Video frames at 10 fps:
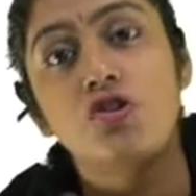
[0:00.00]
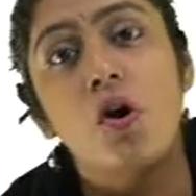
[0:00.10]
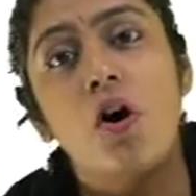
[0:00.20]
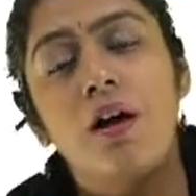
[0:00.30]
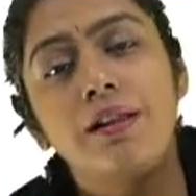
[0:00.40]

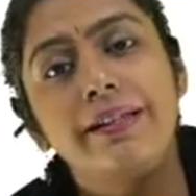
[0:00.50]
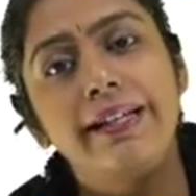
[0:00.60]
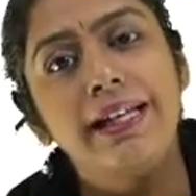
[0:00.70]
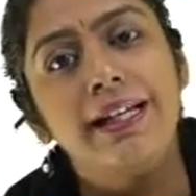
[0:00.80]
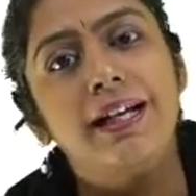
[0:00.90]
So all
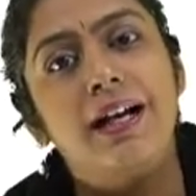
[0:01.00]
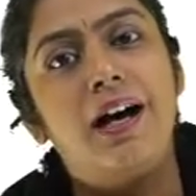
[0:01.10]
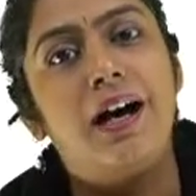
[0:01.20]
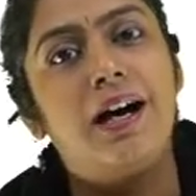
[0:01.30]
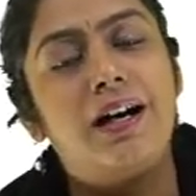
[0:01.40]
the,
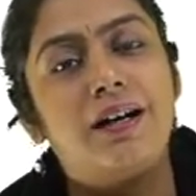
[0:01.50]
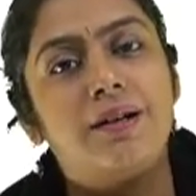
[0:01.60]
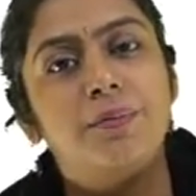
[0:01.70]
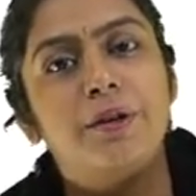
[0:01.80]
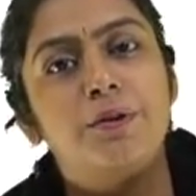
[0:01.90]

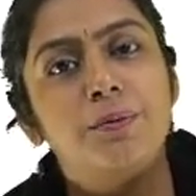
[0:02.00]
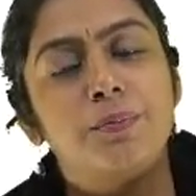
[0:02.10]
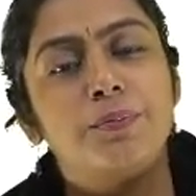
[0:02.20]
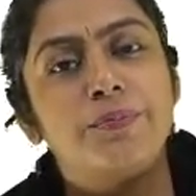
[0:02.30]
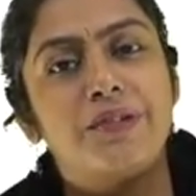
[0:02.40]
uh, you
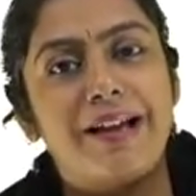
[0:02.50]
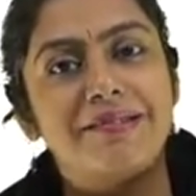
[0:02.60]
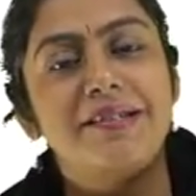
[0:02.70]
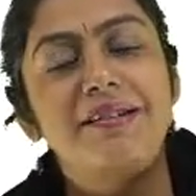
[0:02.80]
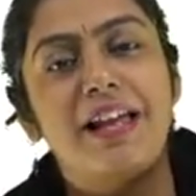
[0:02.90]
know,
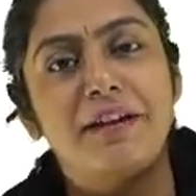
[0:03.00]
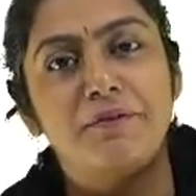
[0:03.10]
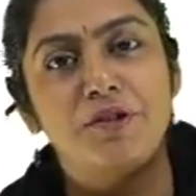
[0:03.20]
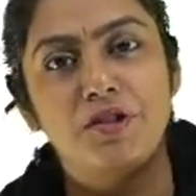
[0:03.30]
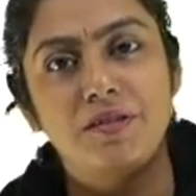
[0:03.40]
Saxon
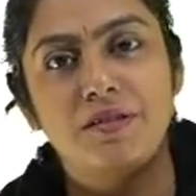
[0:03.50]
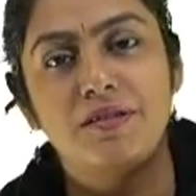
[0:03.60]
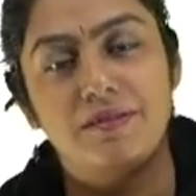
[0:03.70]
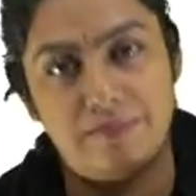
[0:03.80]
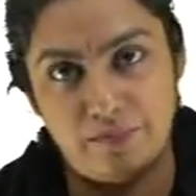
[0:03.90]

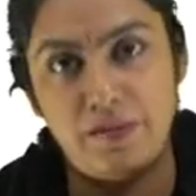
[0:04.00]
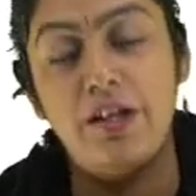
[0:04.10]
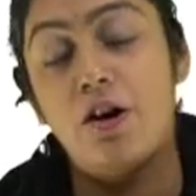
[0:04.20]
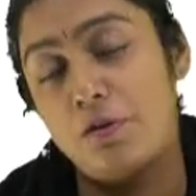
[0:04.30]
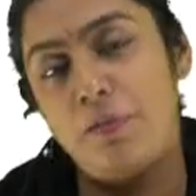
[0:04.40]
languages,
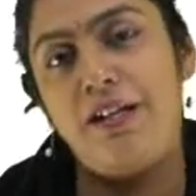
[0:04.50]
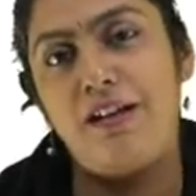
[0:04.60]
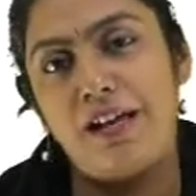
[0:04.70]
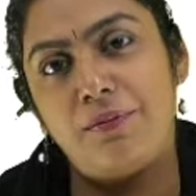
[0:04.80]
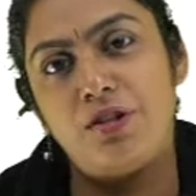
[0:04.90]
the
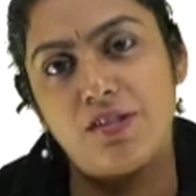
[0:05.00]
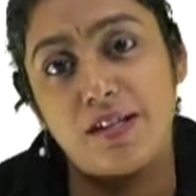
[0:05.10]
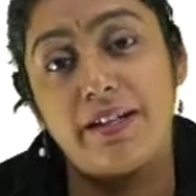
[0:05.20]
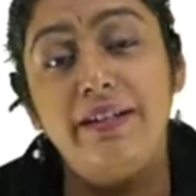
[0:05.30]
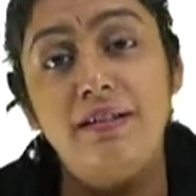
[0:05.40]
European
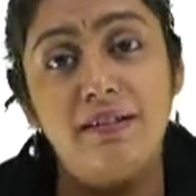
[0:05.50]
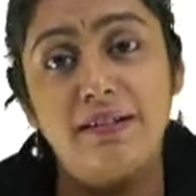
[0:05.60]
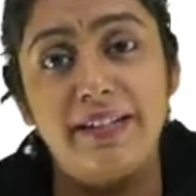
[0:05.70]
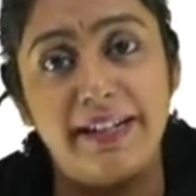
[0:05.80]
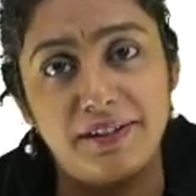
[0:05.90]
languages are
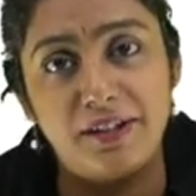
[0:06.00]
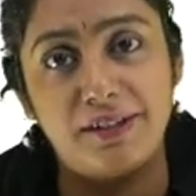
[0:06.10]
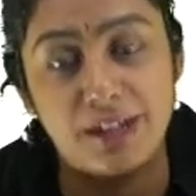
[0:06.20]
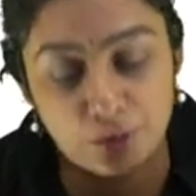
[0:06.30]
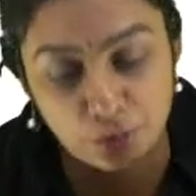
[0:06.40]

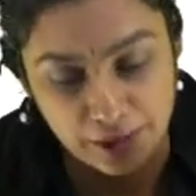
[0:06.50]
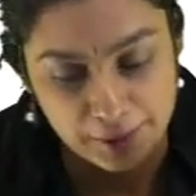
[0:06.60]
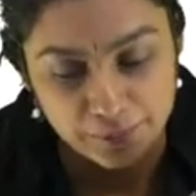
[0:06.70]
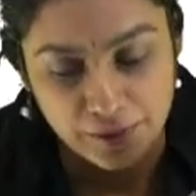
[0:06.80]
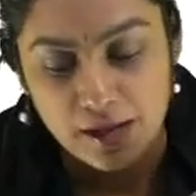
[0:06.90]
interconnected that
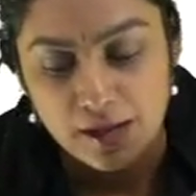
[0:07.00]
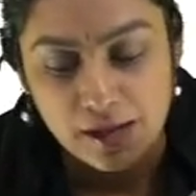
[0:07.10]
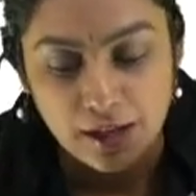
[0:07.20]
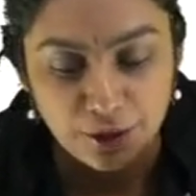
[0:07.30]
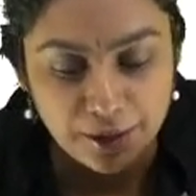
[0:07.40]
way.
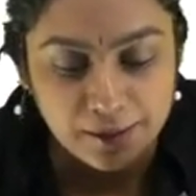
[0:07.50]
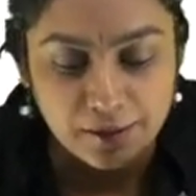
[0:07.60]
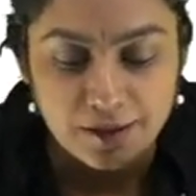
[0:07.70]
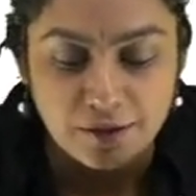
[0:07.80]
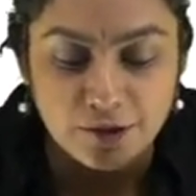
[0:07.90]
Okay,
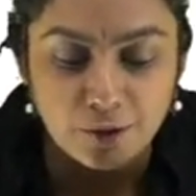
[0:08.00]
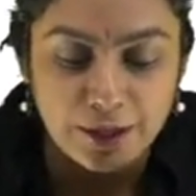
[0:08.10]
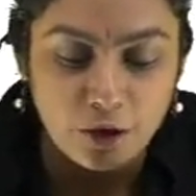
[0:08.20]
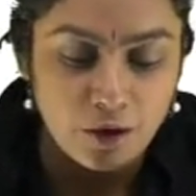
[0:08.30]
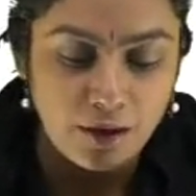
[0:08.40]
so
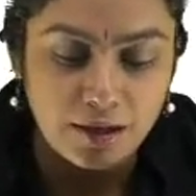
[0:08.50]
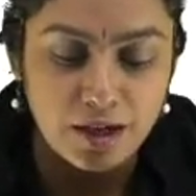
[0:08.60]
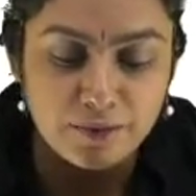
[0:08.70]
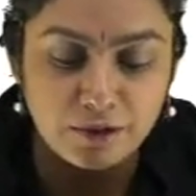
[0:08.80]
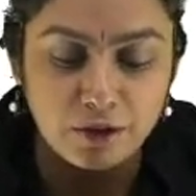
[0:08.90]
it all
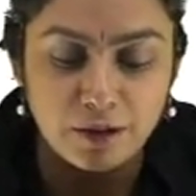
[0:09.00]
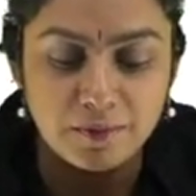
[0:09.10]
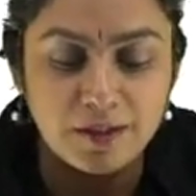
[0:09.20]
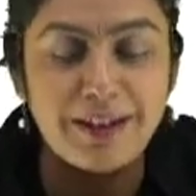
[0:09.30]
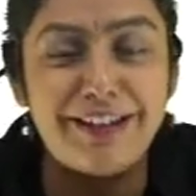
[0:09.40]
comes
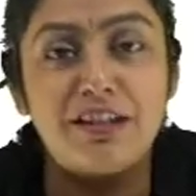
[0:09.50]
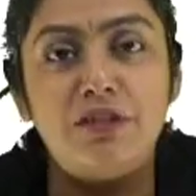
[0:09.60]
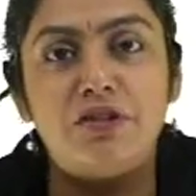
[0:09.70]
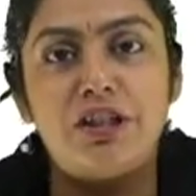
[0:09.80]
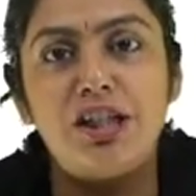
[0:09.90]
from the
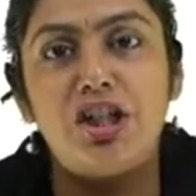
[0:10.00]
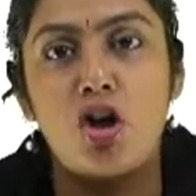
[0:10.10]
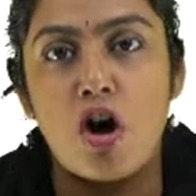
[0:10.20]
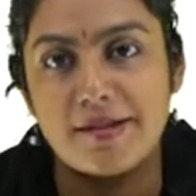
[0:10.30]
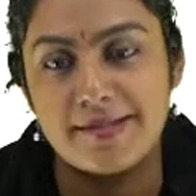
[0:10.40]
Latin word
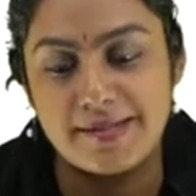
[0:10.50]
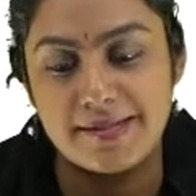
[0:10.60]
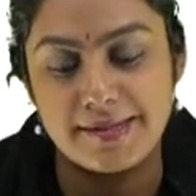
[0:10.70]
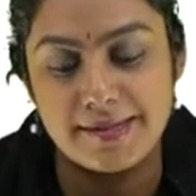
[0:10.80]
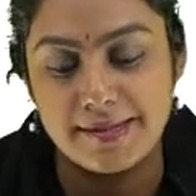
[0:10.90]

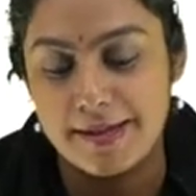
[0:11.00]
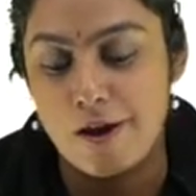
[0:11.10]
nox.